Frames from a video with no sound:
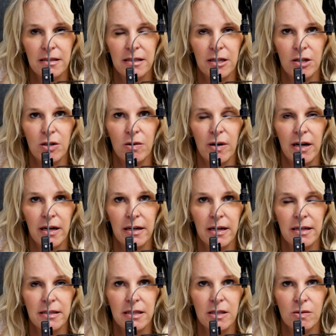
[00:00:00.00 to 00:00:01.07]
so I
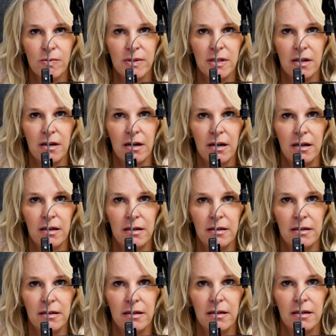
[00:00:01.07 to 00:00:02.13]
guess this was on
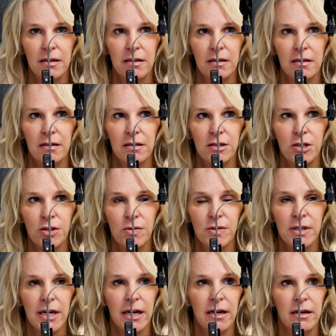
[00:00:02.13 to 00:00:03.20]

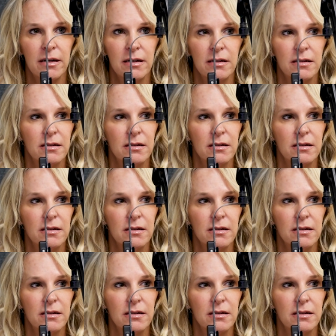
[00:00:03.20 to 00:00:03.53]
Tuesday,